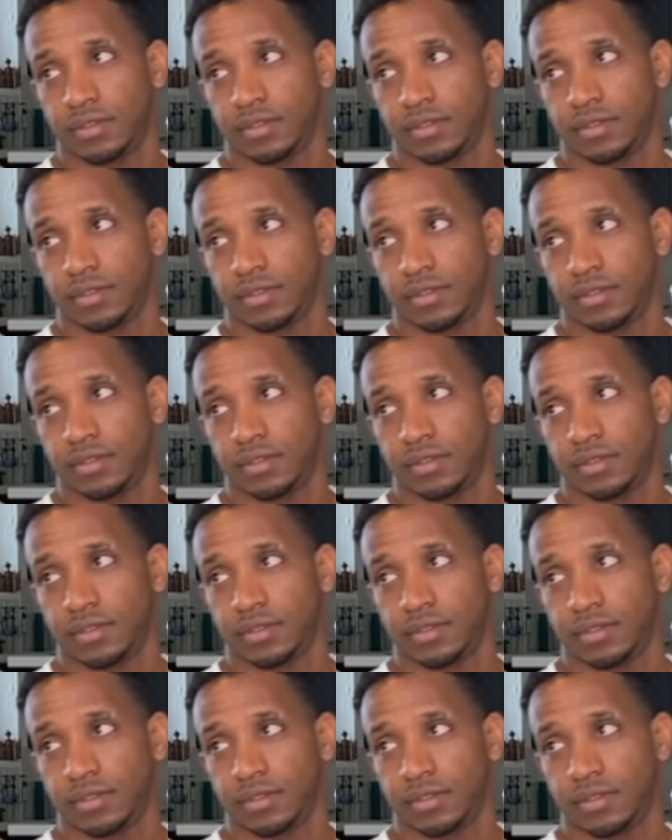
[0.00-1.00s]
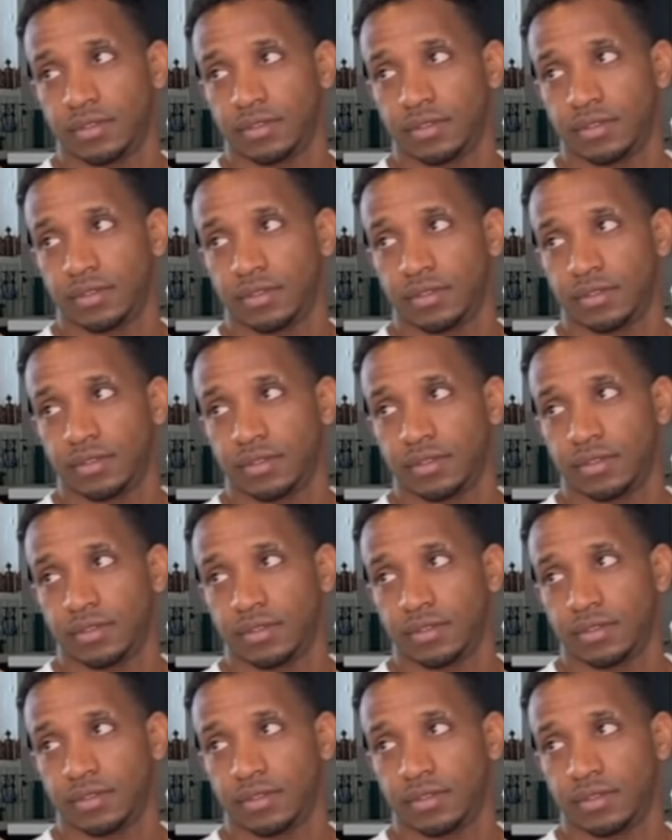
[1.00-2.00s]

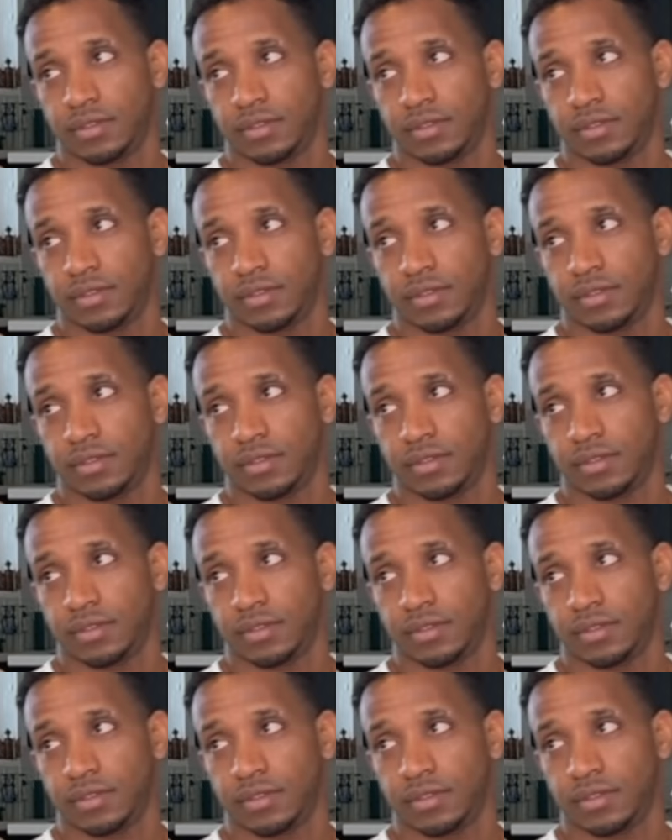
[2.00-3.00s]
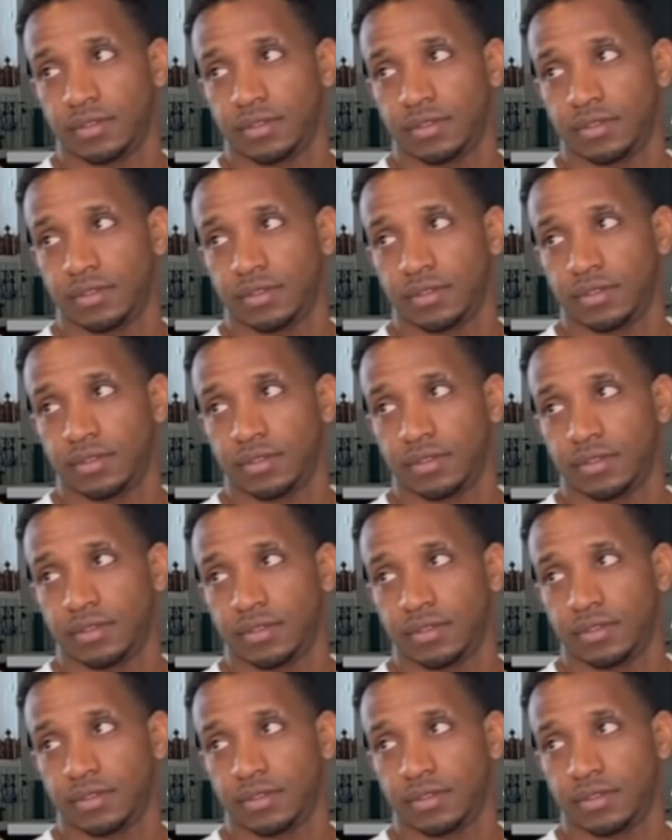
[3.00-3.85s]
(silent)